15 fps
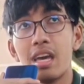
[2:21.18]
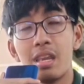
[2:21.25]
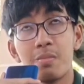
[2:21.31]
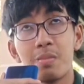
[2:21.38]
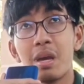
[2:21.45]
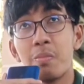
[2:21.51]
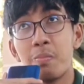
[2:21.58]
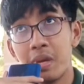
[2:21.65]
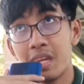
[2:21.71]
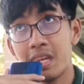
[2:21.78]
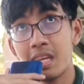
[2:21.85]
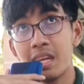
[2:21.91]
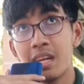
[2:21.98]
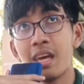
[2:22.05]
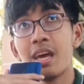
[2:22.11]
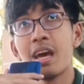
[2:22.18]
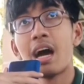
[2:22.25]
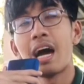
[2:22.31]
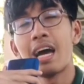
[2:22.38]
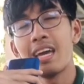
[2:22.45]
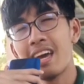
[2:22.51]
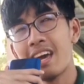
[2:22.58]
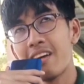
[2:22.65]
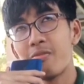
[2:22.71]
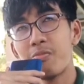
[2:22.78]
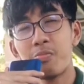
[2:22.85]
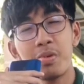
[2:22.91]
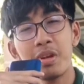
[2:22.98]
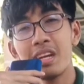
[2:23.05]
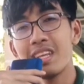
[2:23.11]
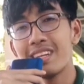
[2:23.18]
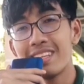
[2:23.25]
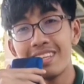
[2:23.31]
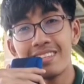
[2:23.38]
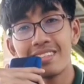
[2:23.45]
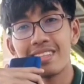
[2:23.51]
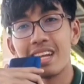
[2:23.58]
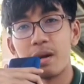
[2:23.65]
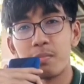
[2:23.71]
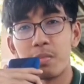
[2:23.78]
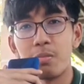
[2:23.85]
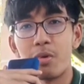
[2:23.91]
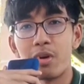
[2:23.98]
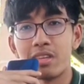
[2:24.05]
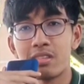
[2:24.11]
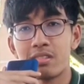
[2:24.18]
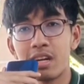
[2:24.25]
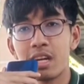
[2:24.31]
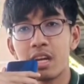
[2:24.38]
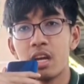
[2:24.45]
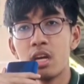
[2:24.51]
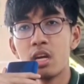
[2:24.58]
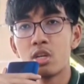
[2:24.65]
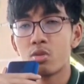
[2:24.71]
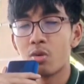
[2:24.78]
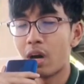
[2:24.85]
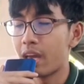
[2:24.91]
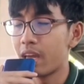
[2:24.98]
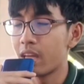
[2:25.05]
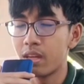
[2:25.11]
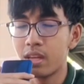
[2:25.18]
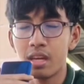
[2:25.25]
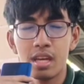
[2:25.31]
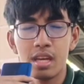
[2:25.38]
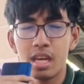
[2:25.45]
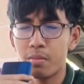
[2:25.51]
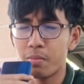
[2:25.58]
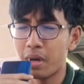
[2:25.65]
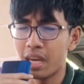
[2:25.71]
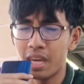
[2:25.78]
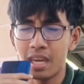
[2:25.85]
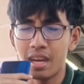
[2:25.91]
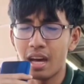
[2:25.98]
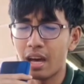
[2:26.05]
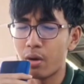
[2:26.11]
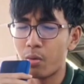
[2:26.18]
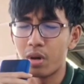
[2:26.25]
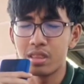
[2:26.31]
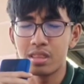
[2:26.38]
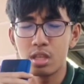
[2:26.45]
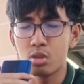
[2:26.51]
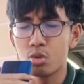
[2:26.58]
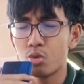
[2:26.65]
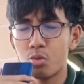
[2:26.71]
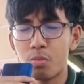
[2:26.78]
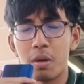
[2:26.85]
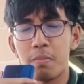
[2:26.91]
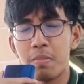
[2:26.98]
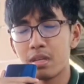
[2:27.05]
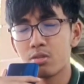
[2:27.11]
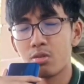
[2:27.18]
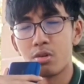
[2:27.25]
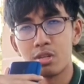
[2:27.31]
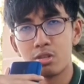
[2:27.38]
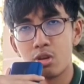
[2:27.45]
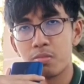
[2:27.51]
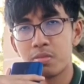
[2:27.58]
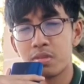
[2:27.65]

in my opinion, I have pretty decent upper body strength. So in my head, I wanted to do my best on this